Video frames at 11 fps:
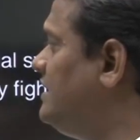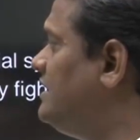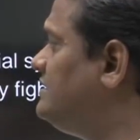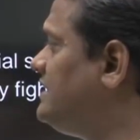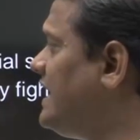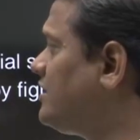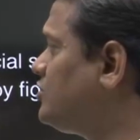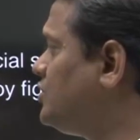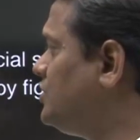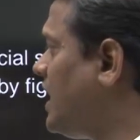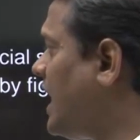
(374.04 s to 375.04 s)
They
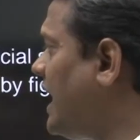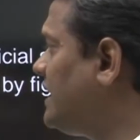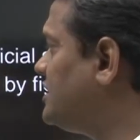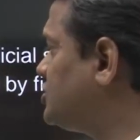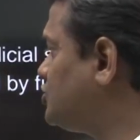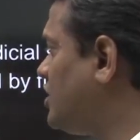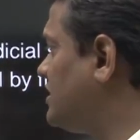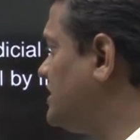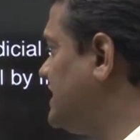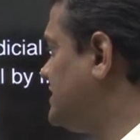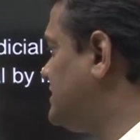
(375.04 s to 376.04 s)
could hire the
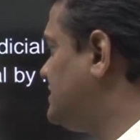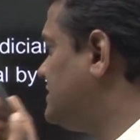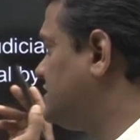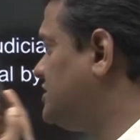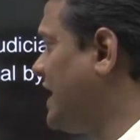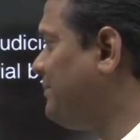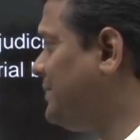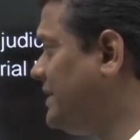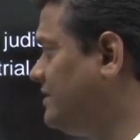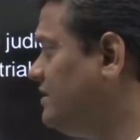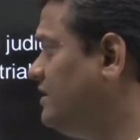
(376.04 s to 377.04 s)
strongest
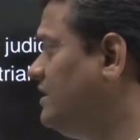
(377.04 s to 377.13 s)
champion.